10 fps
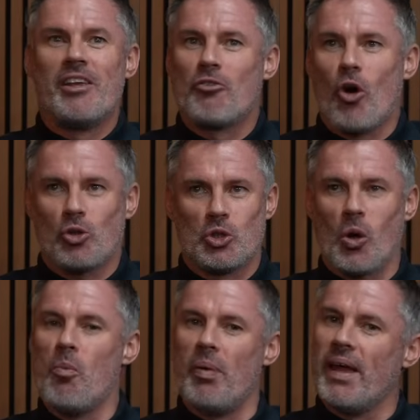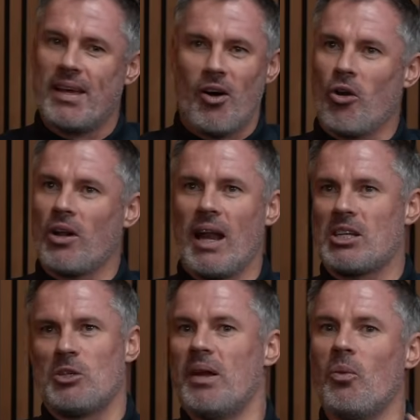You've got to go big on a
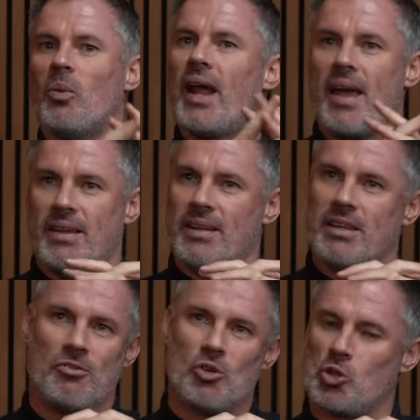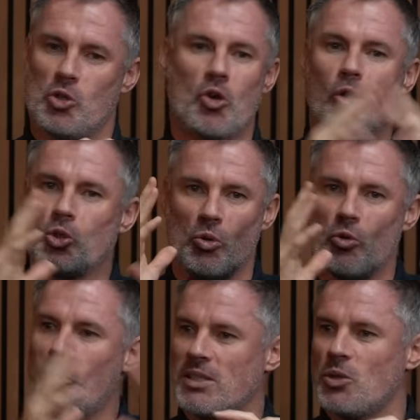last-minute winner. You've just got to,
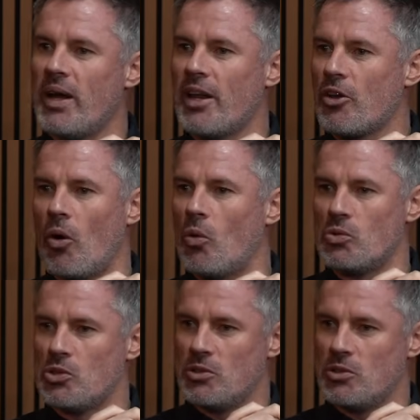no matter where it goes.